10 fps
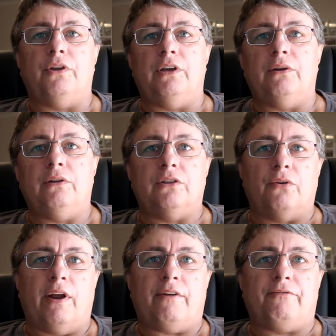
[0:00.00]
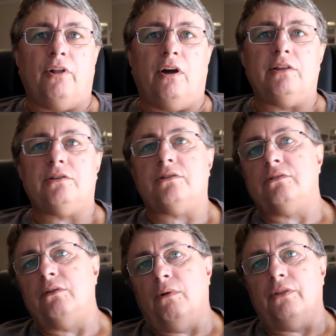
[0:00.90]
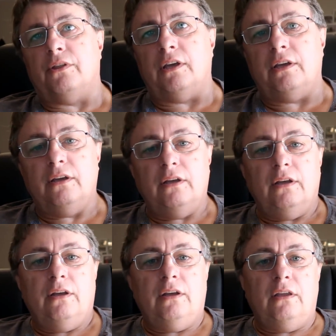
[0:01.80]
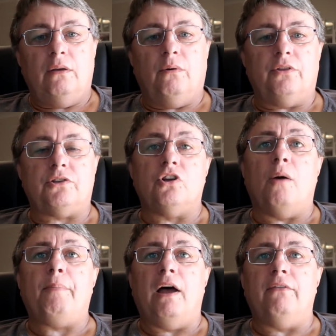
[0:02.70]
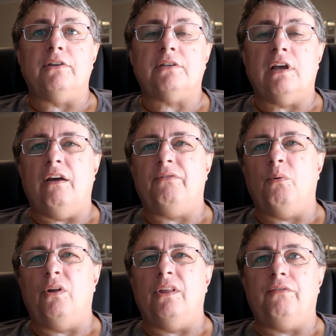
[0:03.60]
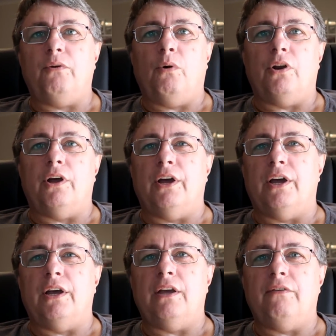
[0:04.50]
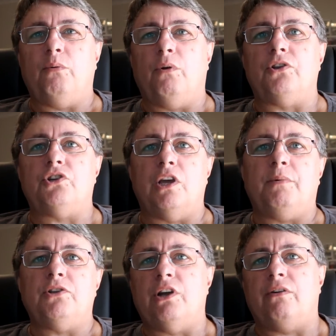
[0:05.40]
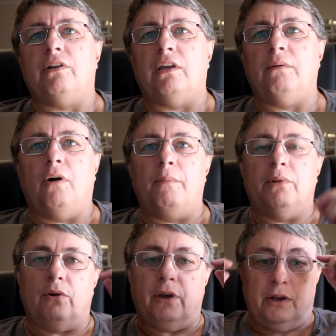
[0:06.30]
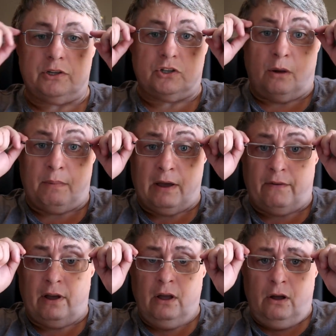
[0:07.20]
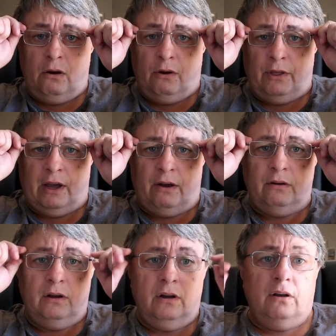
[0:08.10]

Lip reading: the direct flights, you want the stopovers. So if you want it cheaper, generally you might be looking at a stopover. Although